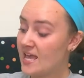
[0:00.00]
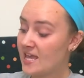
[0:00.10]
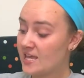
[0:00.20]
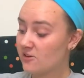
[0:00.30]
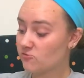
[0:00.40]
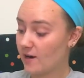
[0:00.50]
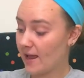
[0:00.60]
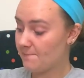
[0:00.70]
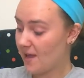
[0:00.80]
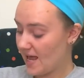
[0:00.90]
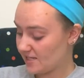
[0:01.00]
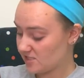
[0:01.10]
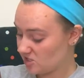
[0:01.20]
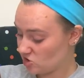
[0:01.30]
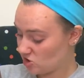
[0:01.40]
He ran past
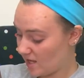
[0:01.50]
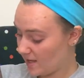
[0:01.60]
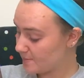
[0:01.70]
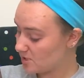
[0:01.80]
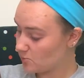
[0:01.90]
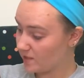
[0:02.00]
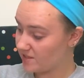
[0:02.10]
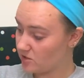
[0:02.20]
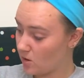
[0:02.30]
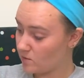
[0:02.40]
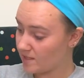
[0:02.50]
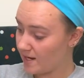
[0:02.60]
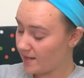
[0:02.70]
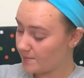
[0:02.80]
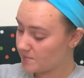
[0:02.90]
the shapes with no
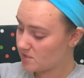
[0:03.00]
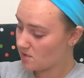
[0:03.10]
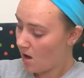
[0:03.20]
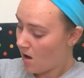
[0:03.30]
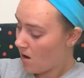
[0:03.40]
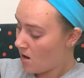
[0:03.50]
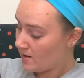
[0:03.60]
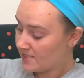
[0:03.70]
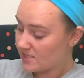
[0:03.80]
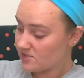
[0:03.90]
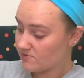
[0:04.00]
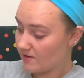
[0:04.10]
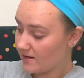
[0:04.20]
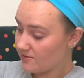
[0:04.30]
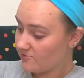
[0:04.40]
names. He's
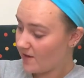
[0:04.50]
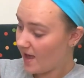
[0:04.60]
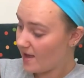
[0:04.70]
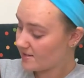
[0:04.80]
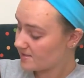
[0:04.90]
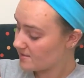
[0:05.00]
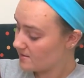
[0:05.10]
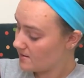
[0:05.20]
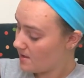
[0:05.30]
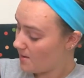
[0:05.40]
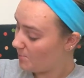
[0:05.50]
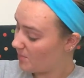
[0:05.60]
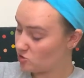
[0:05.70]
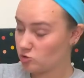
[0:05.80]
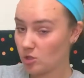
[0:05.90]
running fast,
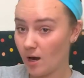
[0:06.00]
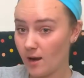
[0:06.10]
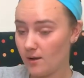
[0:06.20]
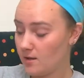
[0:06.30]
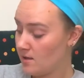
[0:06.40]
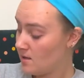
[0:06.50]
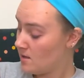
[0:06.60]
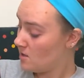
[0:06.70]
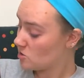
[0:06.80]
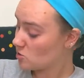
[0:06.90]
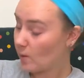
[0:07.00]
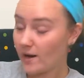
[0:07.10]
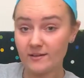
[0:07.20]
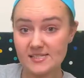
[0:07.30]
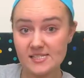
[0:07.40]
but try Square
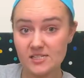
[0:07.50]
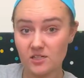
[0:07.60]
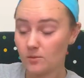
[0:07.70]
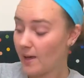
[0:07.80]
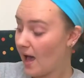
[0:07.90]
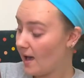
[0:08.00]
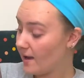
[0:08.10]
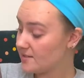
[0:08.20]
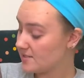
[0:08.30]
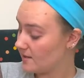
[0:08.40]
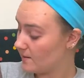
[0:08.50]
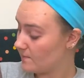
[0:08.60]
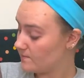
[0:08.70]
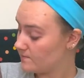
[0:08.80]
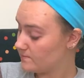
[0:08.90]
is still behind
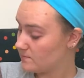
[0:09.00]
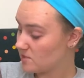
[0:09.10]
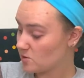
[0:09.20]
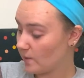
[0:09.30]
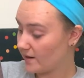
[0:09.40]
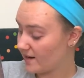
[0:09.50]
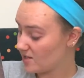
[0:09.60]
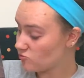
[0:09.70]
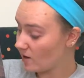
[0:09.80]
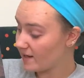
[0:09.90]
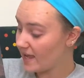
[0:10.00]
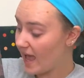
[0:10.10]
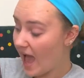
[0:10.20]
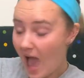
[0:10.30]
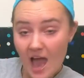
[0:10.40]
him. Square is running
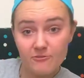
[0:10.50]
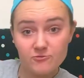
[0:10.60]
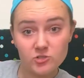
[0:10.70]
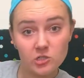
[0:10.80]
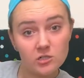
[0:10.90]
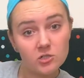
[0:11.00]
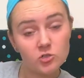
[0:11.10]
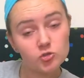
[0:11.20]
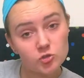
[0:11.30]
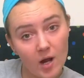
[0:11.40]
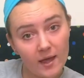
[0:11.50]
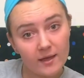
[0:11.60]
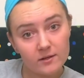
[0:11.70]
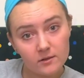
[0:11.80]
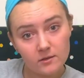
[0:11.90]
after
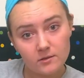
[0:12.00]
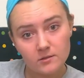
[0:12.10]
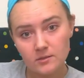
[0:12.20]
triangle.